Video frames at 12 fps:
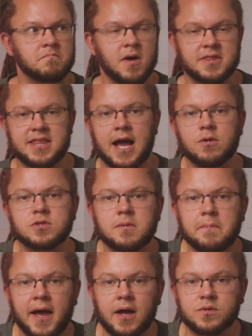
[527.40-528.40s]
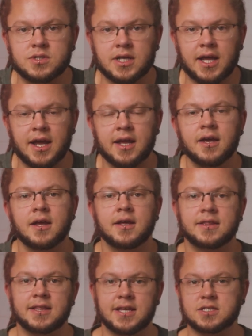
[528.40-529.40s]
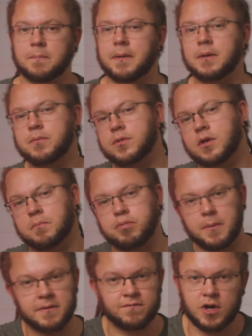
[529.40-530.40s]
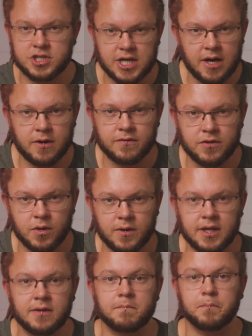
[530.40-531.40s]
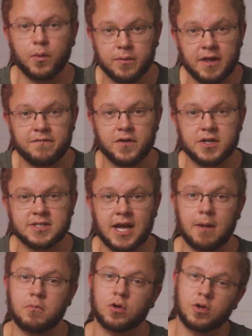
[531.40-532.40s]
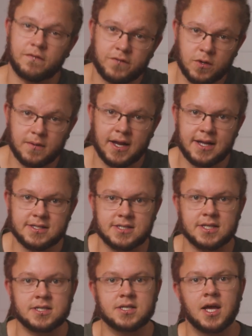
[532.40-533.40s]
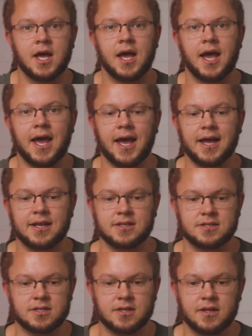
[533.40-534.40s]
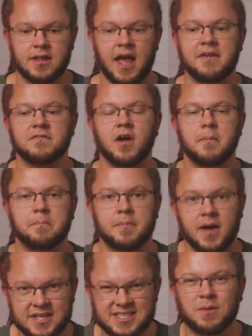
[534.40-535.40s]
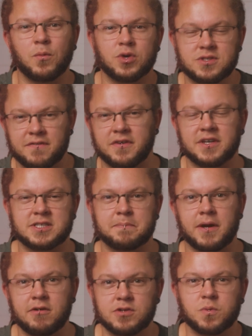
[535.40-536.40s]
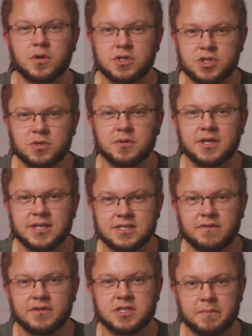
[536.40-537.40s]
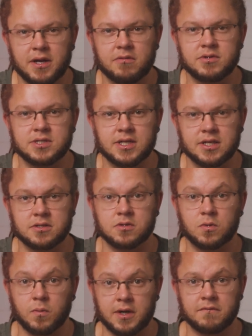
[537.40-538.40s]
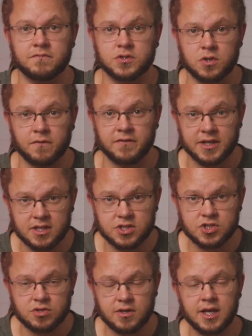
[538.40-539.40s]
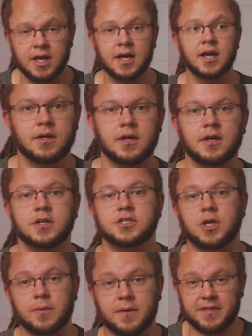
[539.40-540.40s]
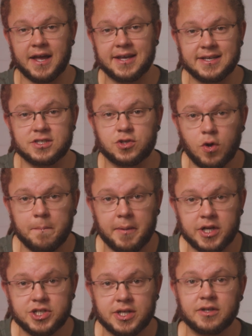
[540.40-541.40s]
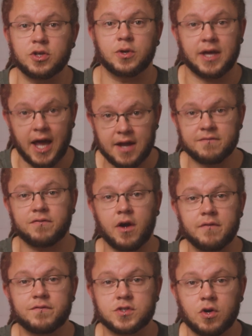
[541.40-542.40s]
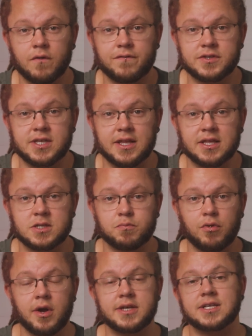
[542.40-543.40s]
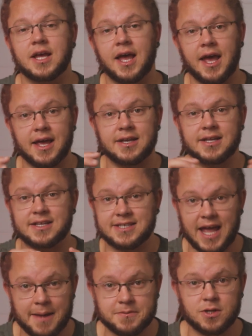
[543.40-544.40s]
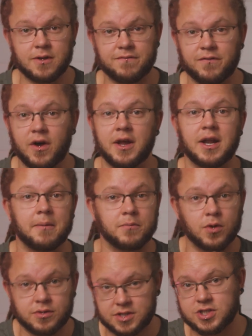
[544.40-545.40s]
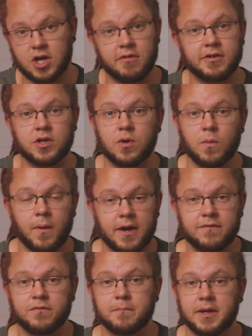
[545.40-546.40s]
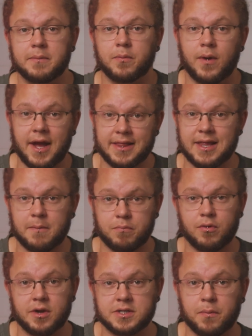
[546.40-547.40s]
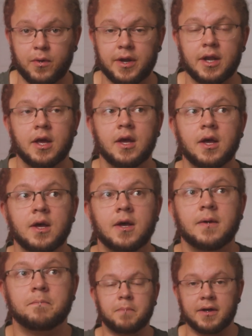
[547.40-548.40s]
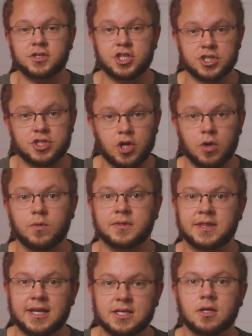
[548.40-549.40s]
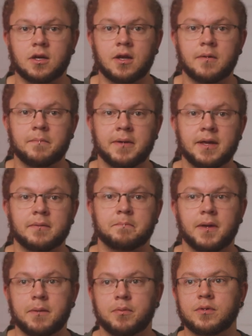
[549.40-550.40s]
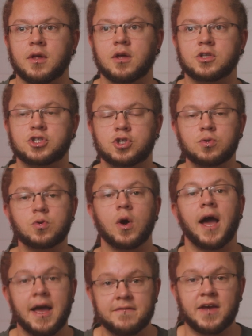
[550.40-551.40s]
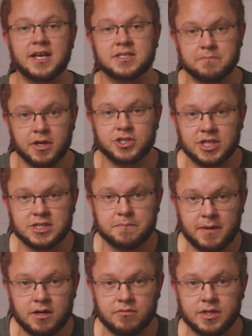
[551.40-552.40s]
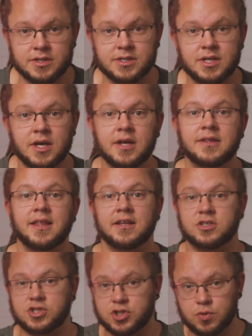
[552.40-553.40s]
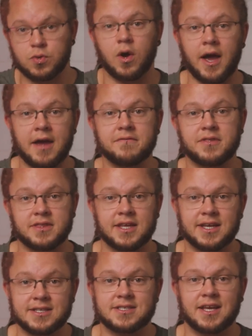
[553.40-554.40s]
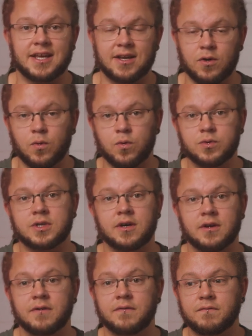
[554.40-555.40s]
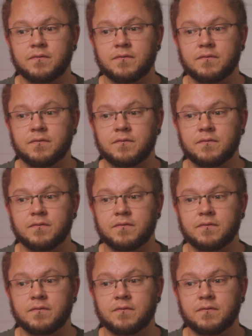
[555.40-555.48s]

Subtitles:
£1,000, okay? These are people that are probably fresh out of uni, bought their first camera, got a few lenses, and have a somewhat of experience, 1 or 2 years of experience in the wedding photography industry. So that is your budget, you can find photographers at this price, and it's absolutely fine. I'm not deterring you away from people at that price point, but just know these are going to be people that do not have as much experience, that do not have the things in order